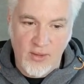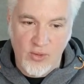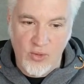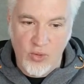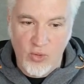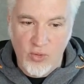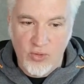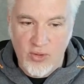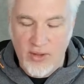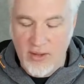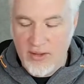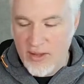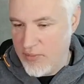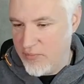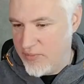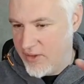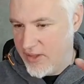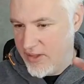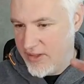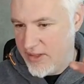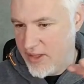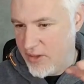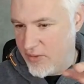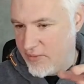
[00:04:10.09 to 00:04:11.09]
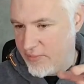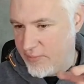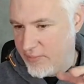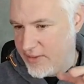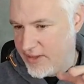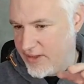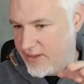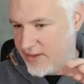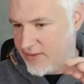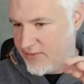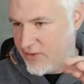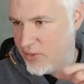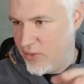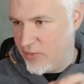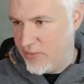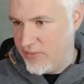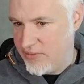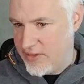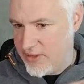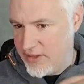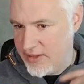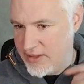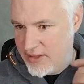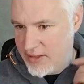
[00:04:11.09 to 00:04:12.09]
only that we are now repeating the whole
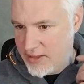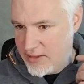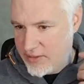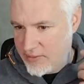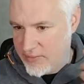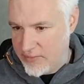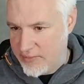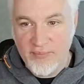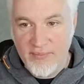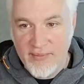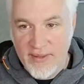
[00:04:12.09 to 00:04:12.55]
thing here.